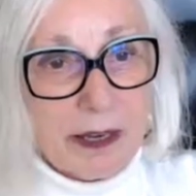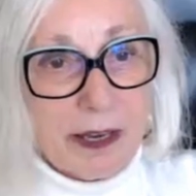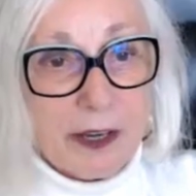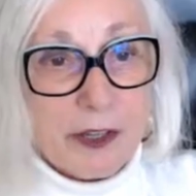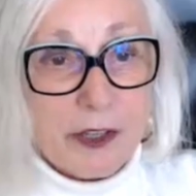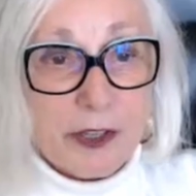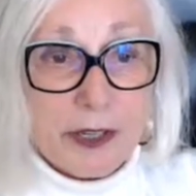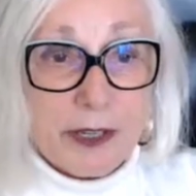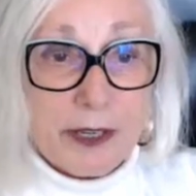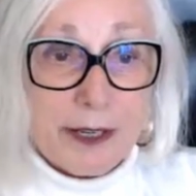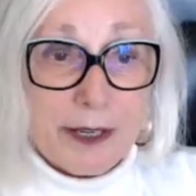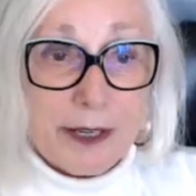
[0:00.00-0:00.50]

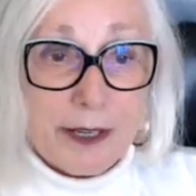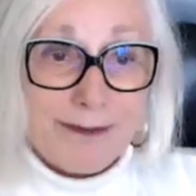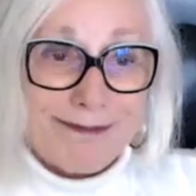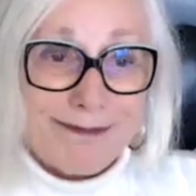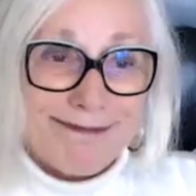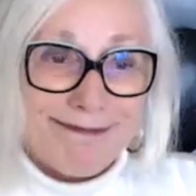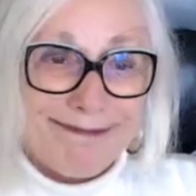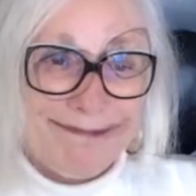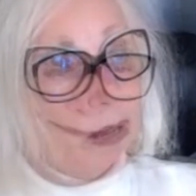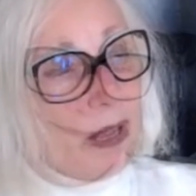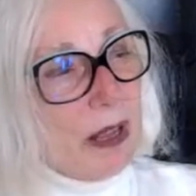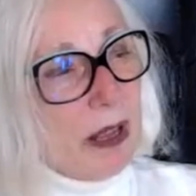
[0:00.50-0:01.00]
And she did.
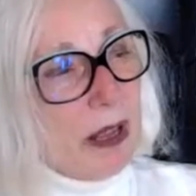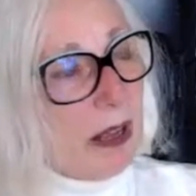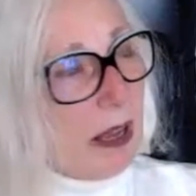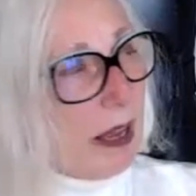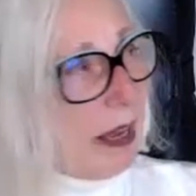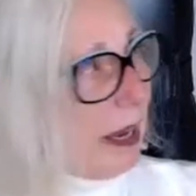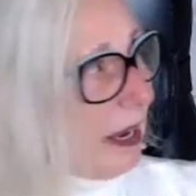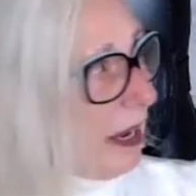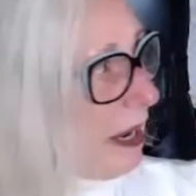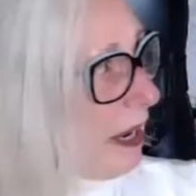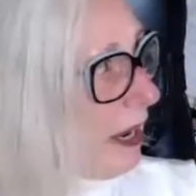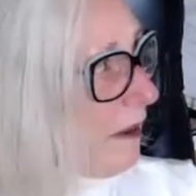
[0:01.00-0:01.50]
Well,
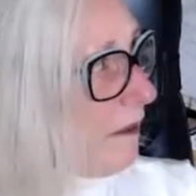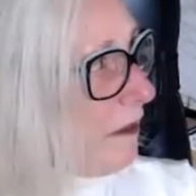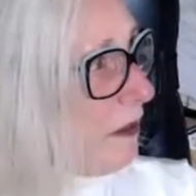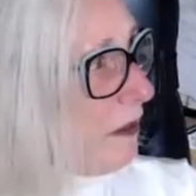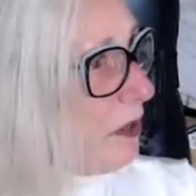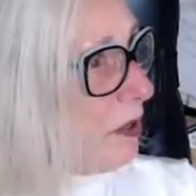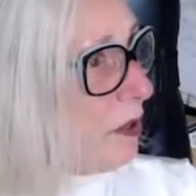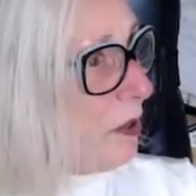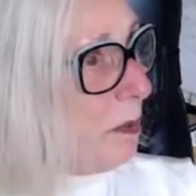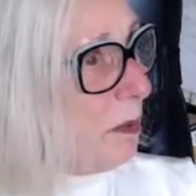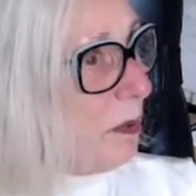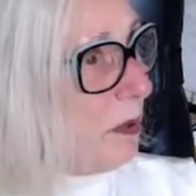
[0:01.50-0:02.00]
I have
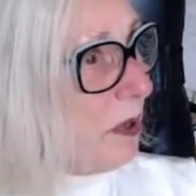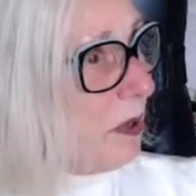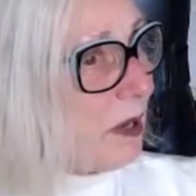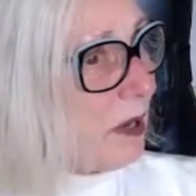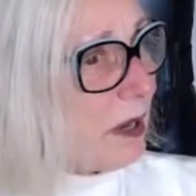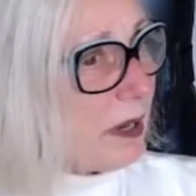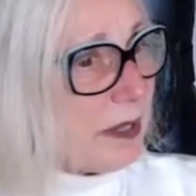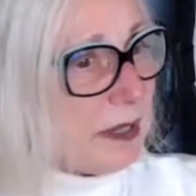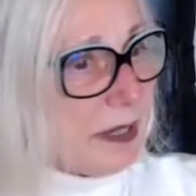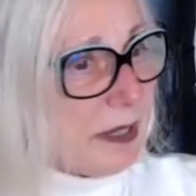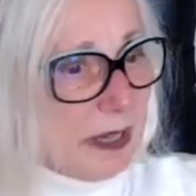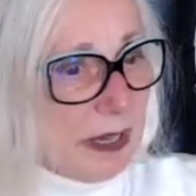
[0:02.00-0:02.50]
two
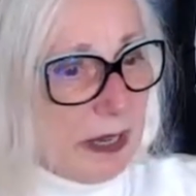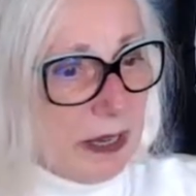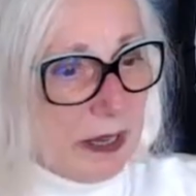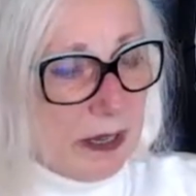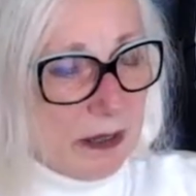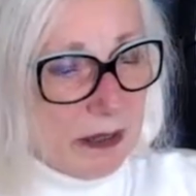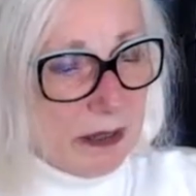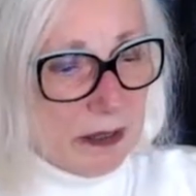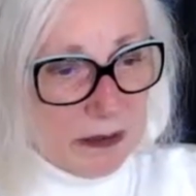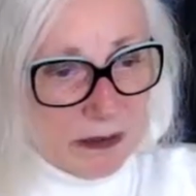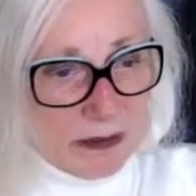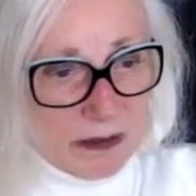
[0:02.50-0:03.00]
books
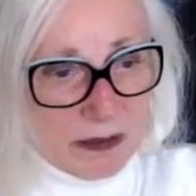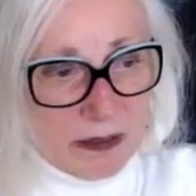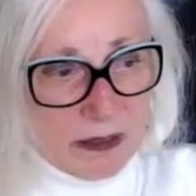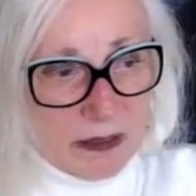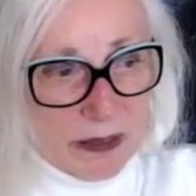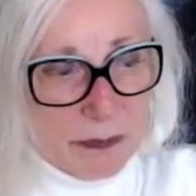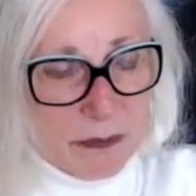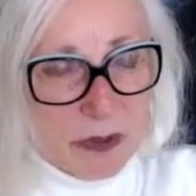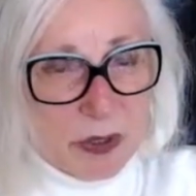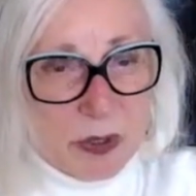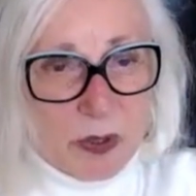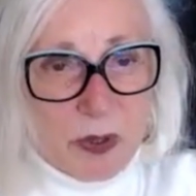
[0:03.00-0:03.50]
that
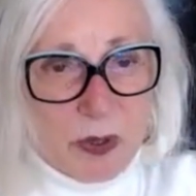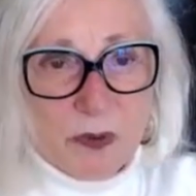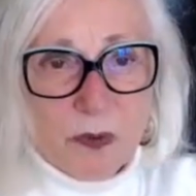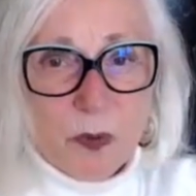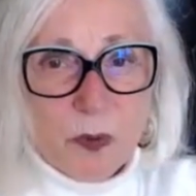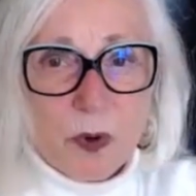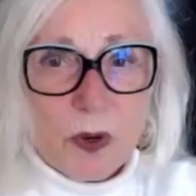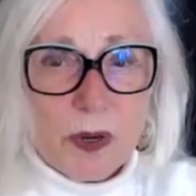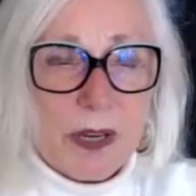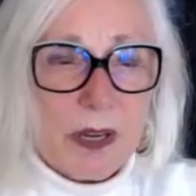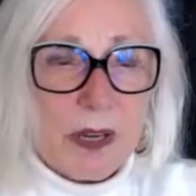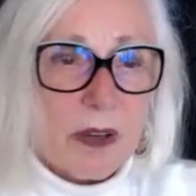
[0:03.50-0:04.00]
I'm sort of
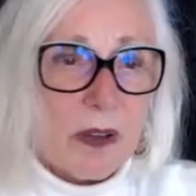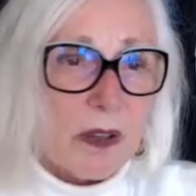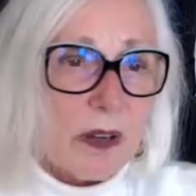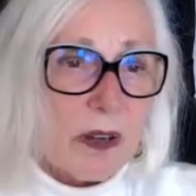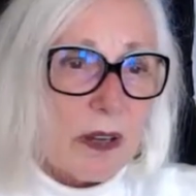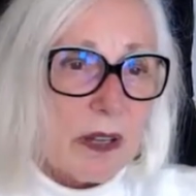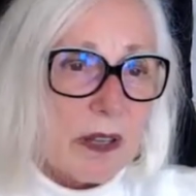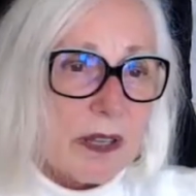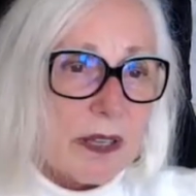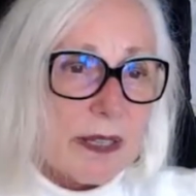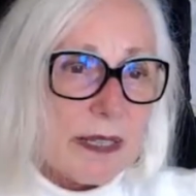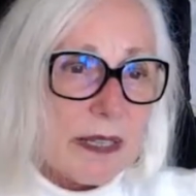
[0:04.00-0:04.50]
working on
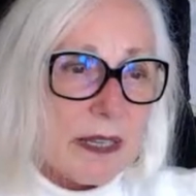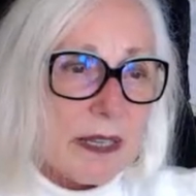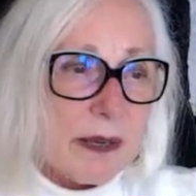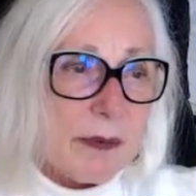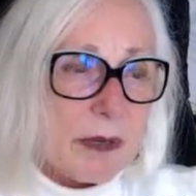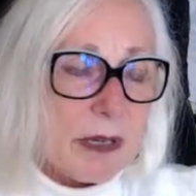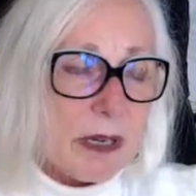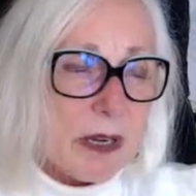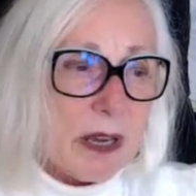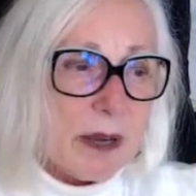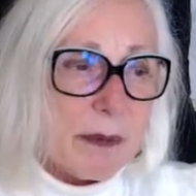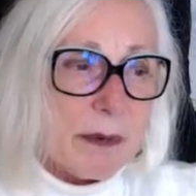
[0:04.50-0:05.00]
at the
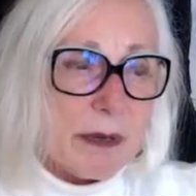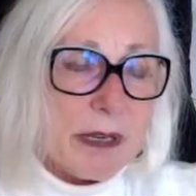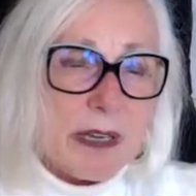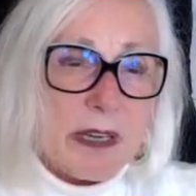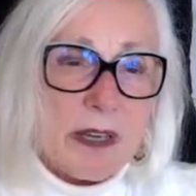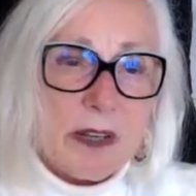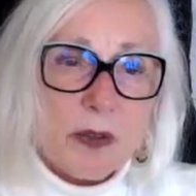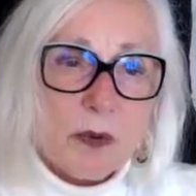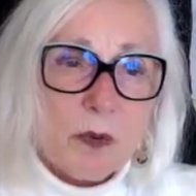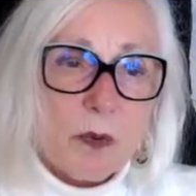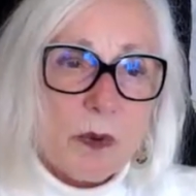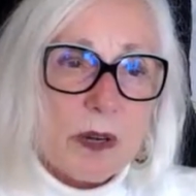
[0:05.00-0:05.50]
same time, and
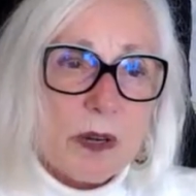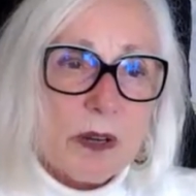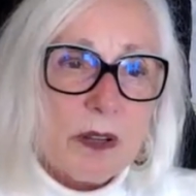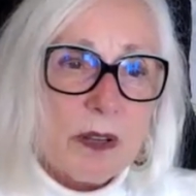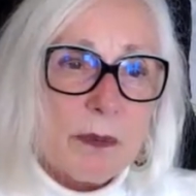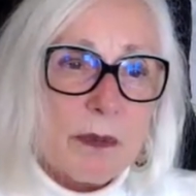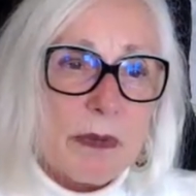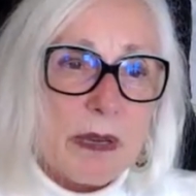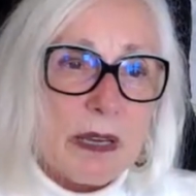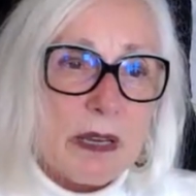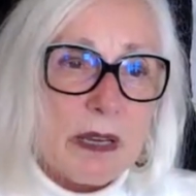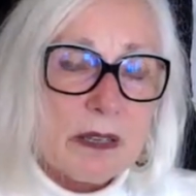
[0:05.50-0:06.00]
neither one of
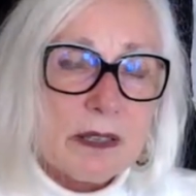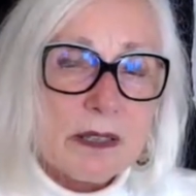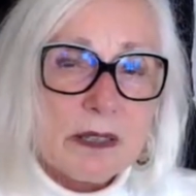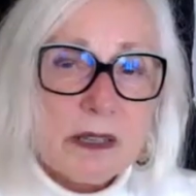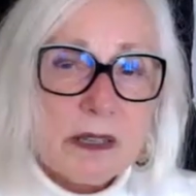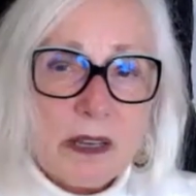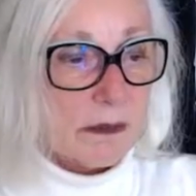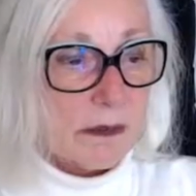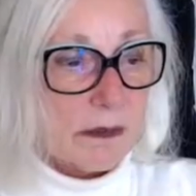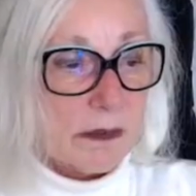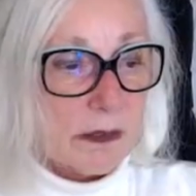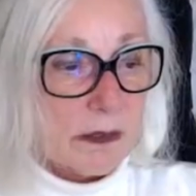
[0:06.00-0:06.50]
them is.